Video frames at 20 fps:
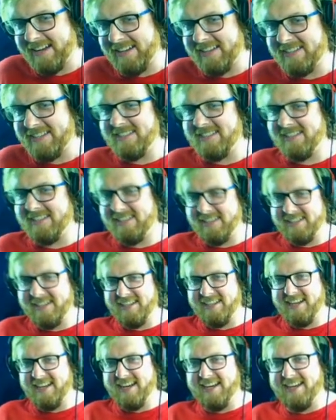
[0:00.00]
It did.
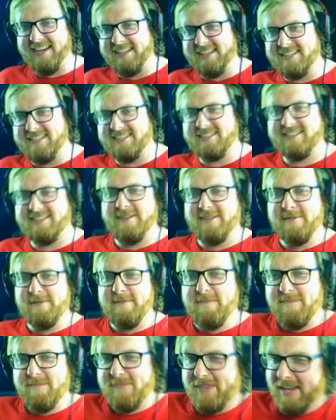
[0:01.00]
Nice.
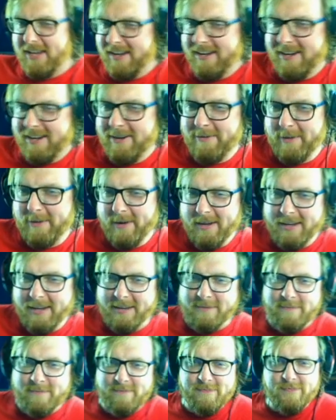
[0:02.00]
Hey, all
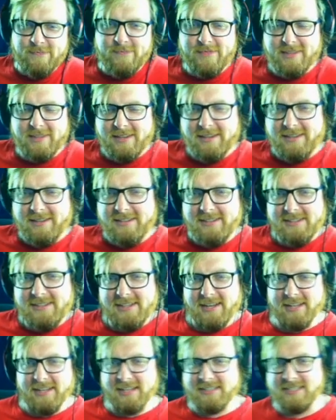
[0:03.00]
right.
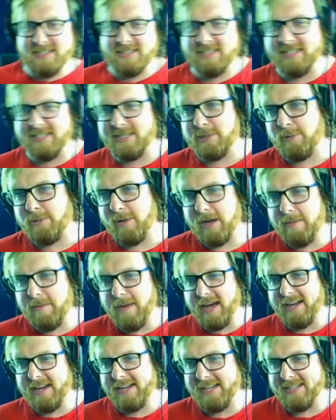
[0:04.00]
I like to see a square
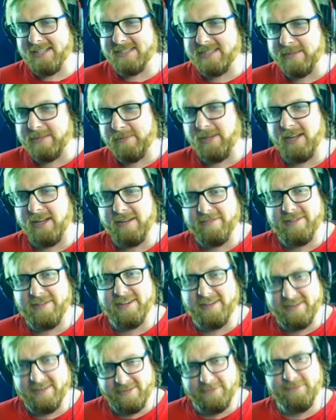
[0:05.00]
body getting some love
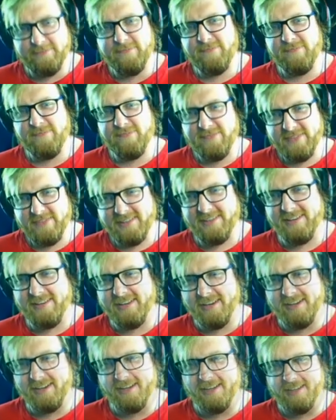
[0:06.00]
there.
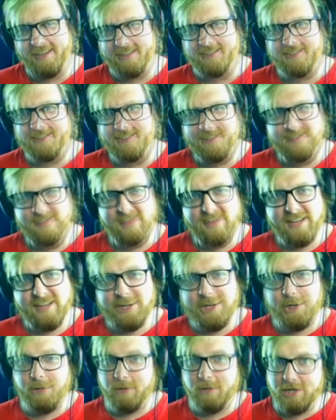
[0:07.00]
Nice.
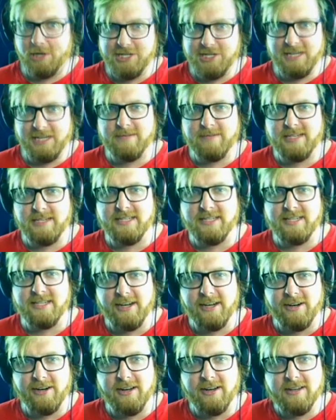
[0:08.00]
Newer GMC
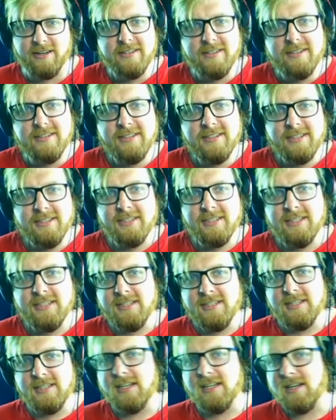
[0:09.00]
Sierra
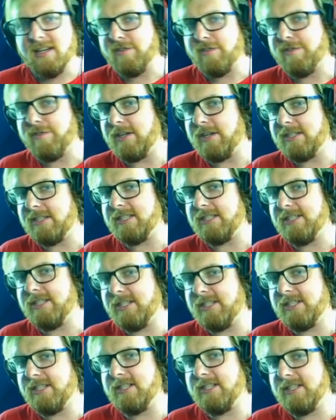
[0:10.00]

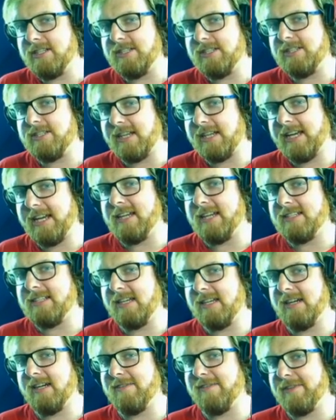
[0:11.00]
versus, I can't
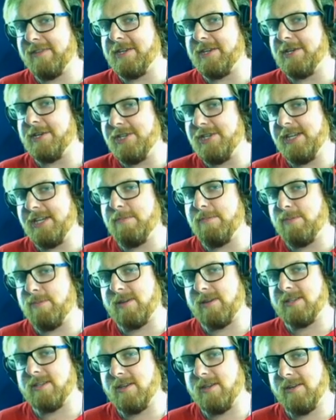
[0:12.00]
tell if it's a Jeep
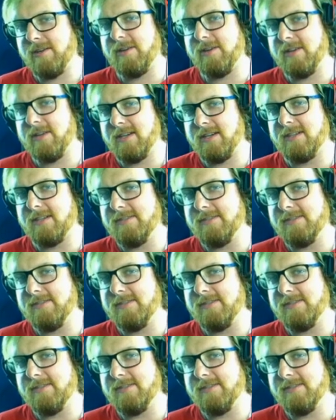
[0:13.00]
or a Toyota.